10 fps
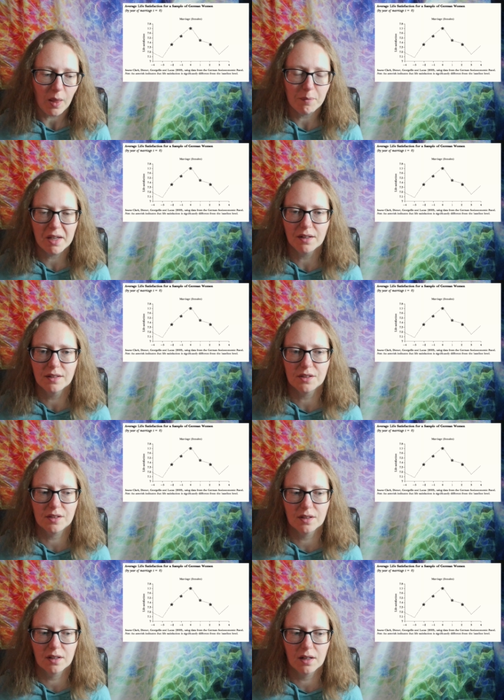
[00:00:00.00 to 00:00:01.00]

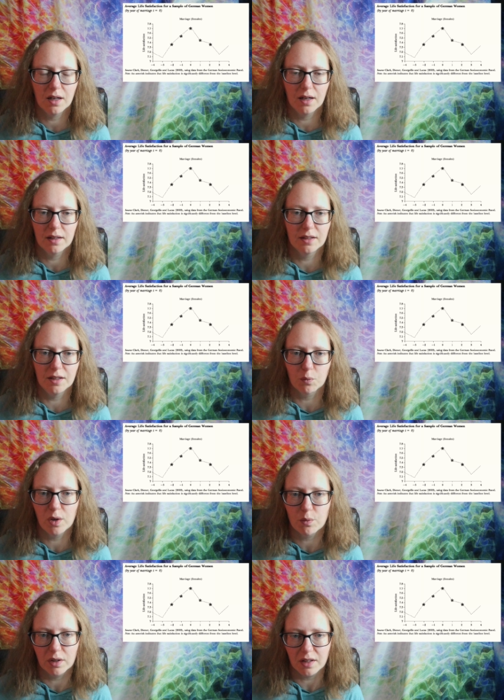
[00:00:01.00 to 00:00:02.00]
Because
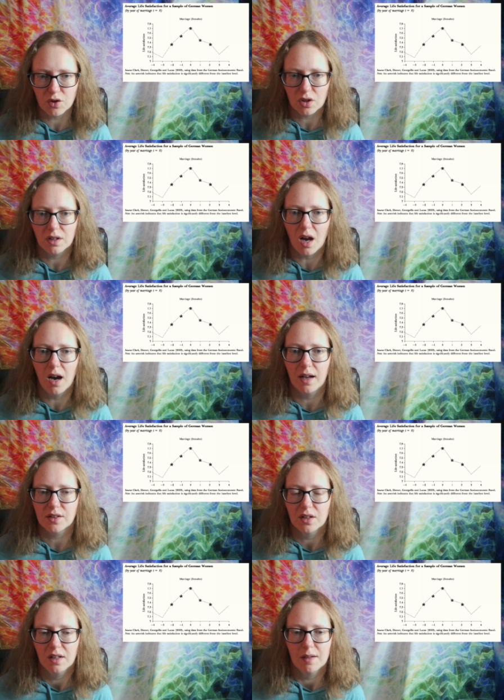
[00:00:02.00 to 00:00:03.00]
we really should not